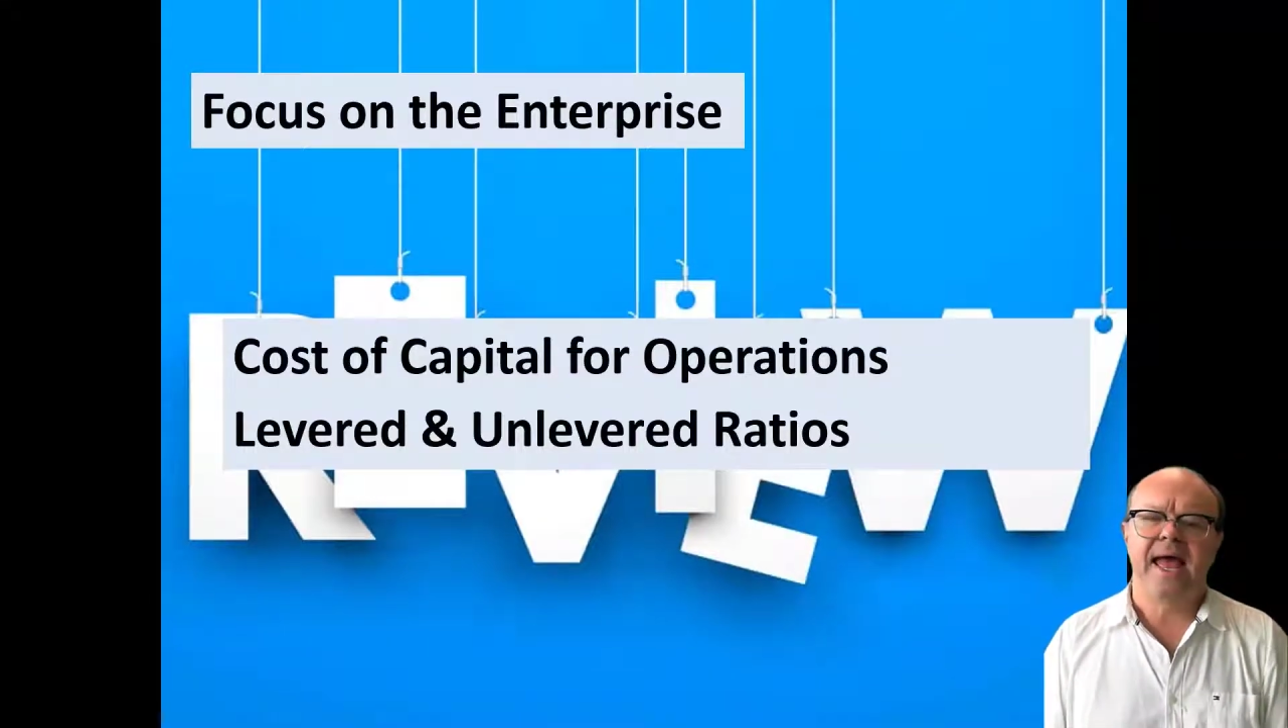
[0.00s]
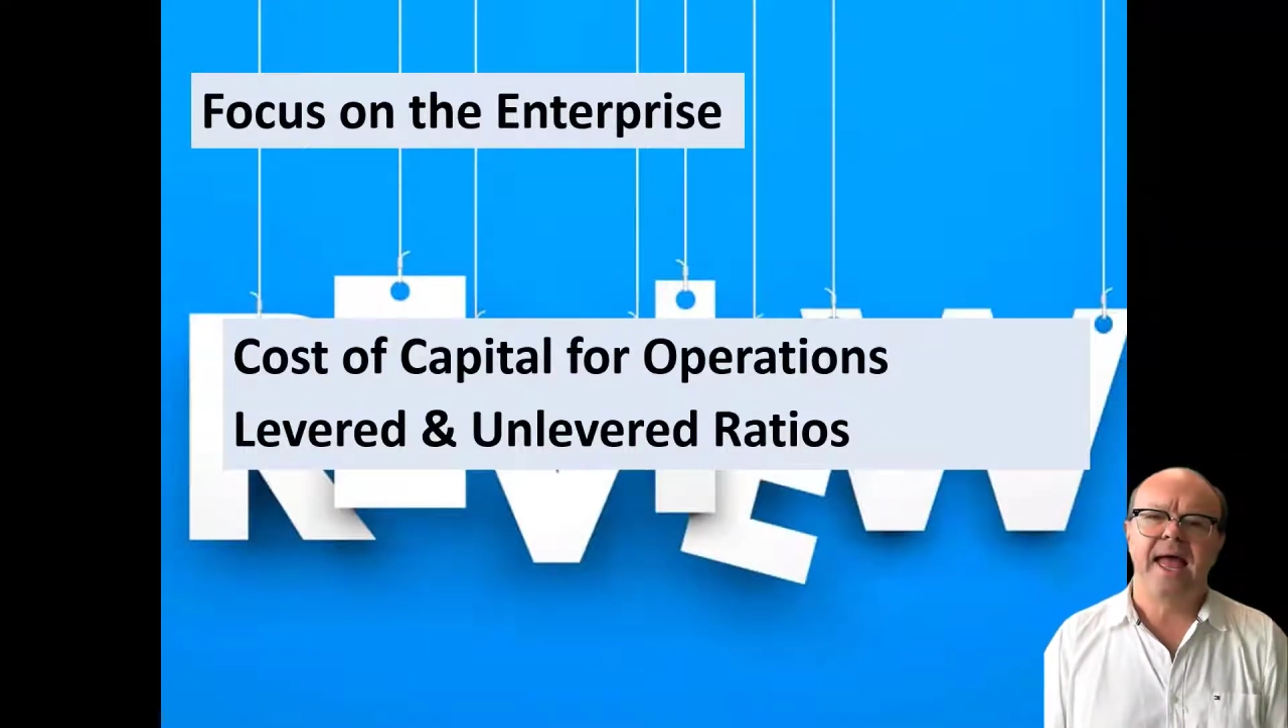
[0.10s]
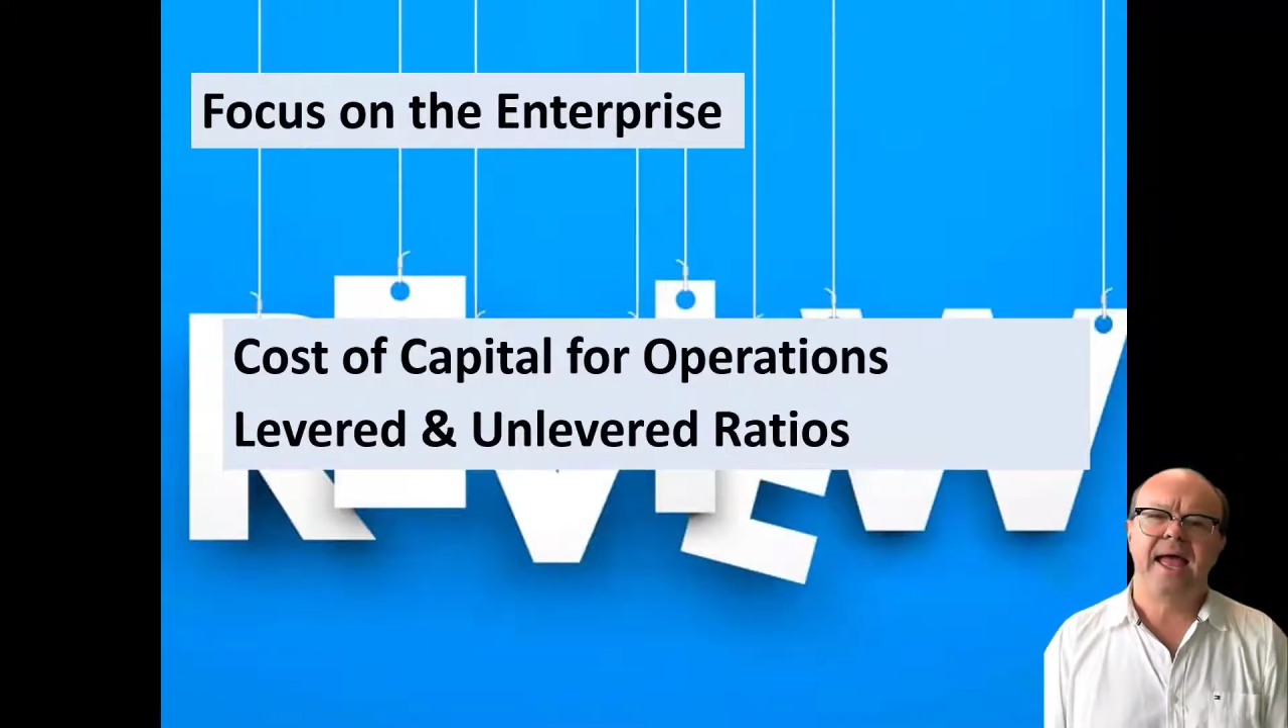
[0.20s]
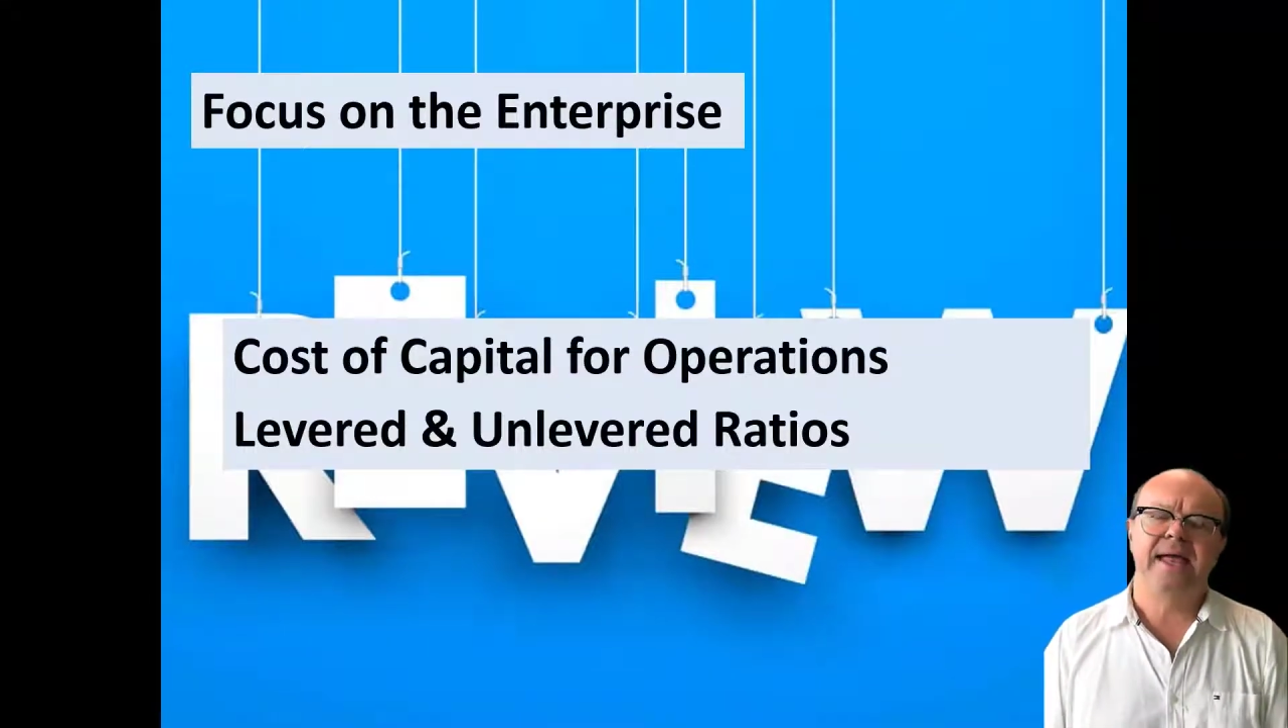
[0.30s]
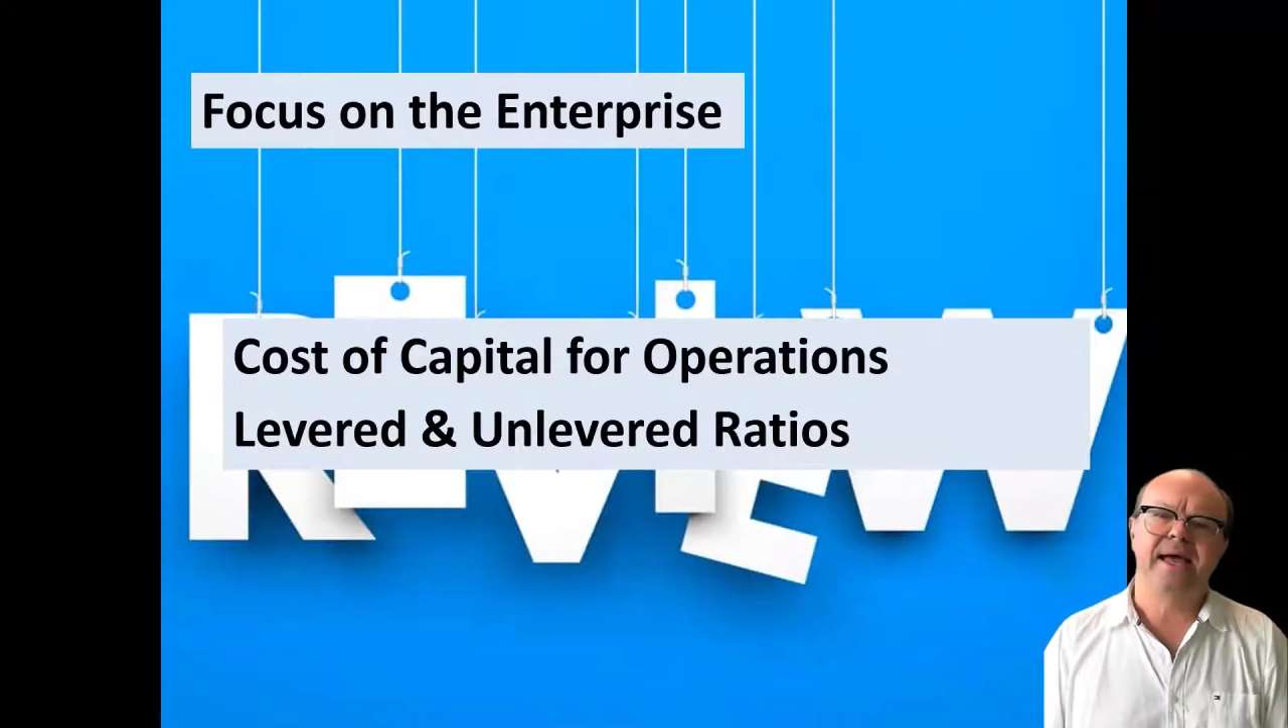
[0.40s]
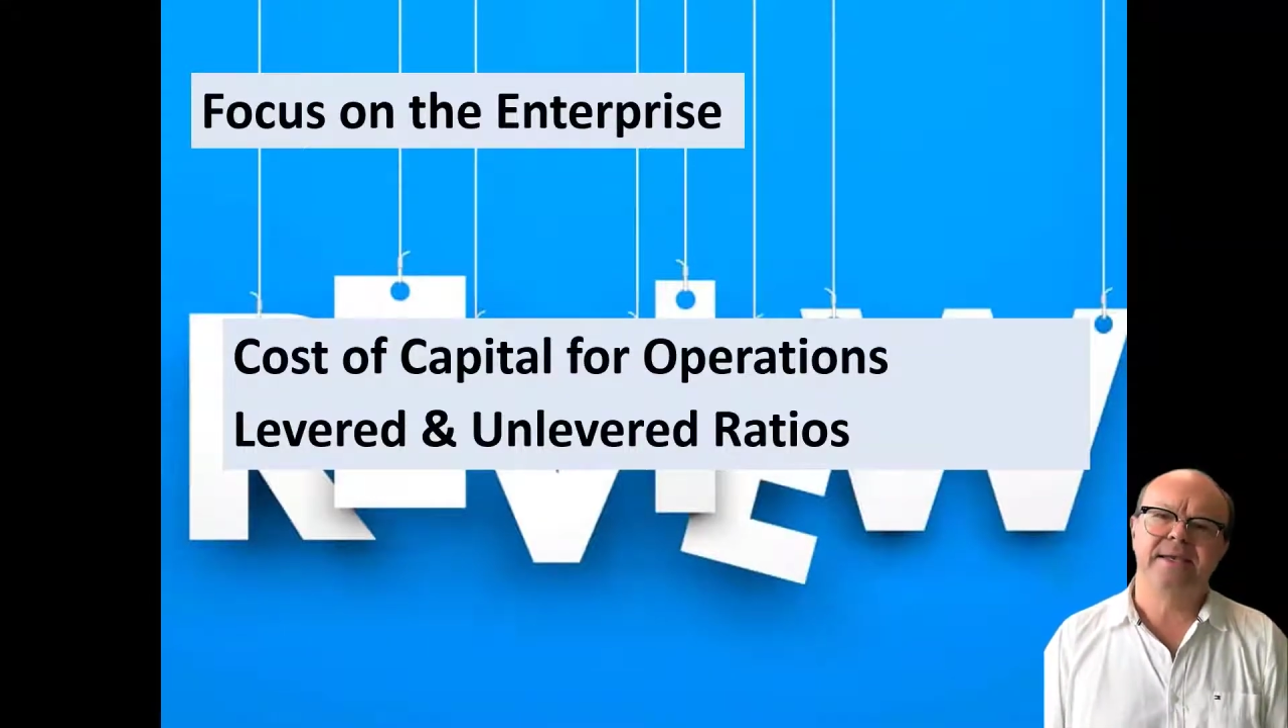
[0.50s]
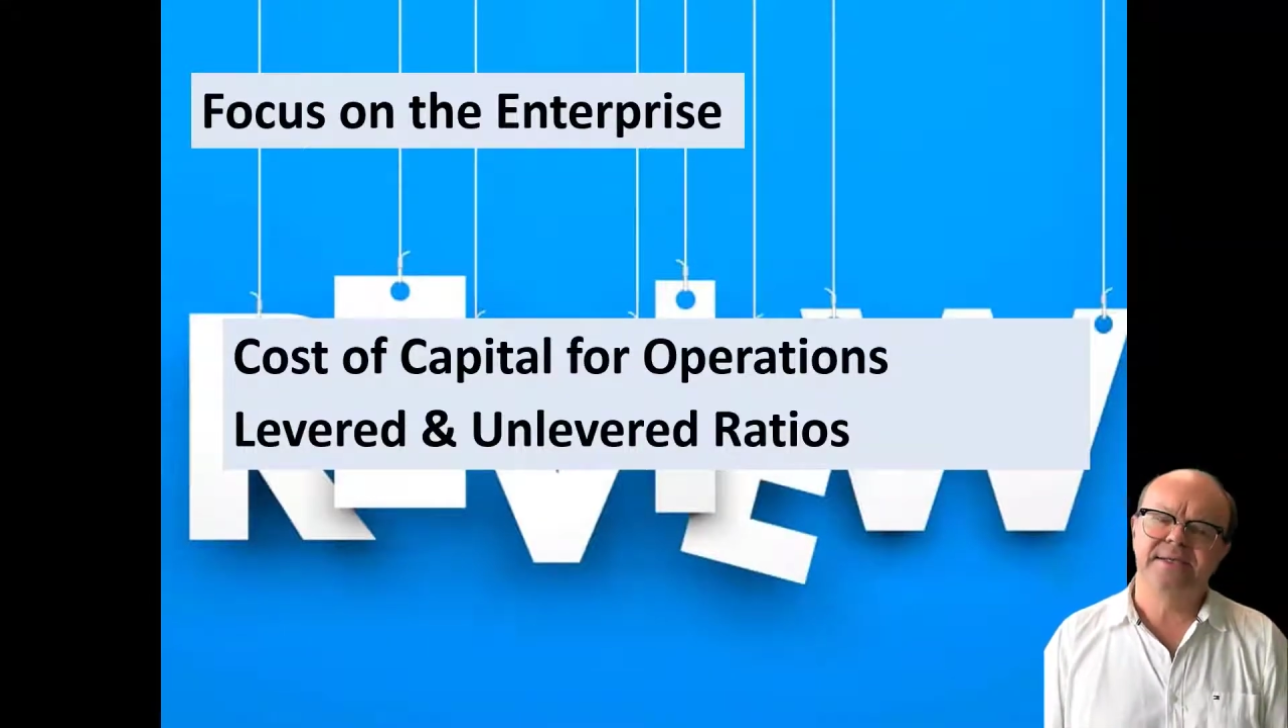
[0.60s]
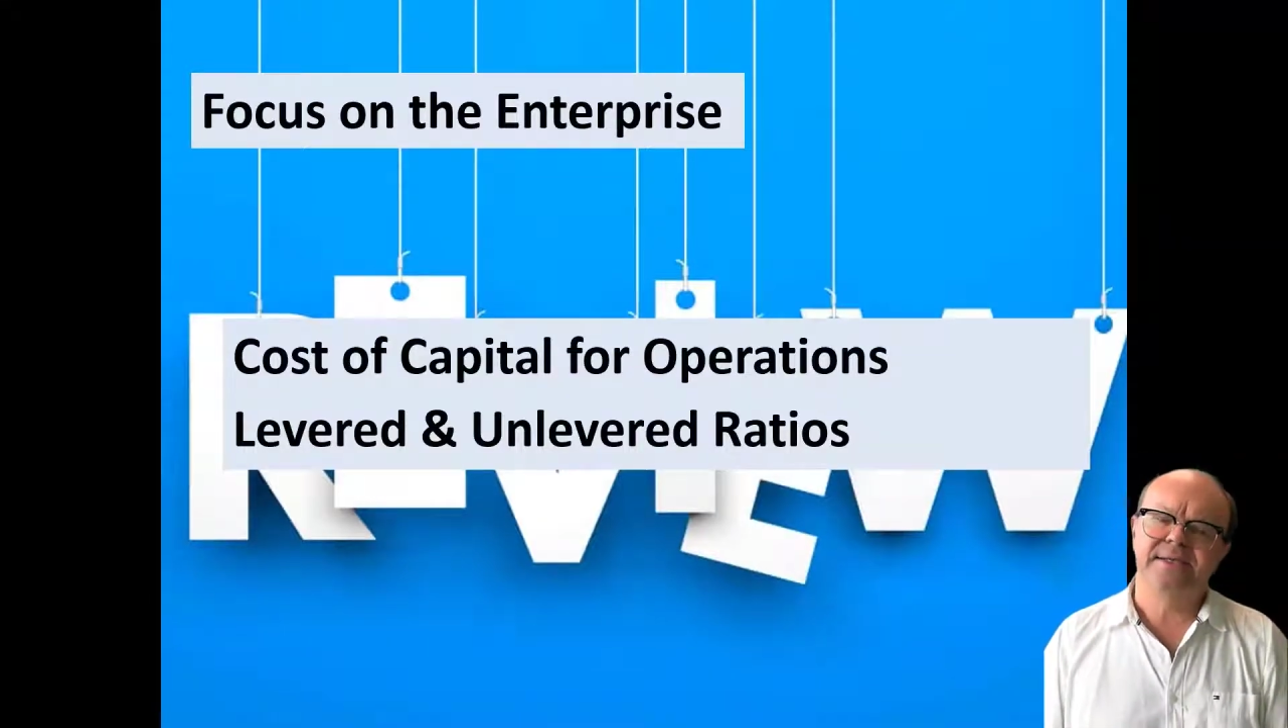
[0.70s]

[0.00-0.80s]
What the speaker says: and that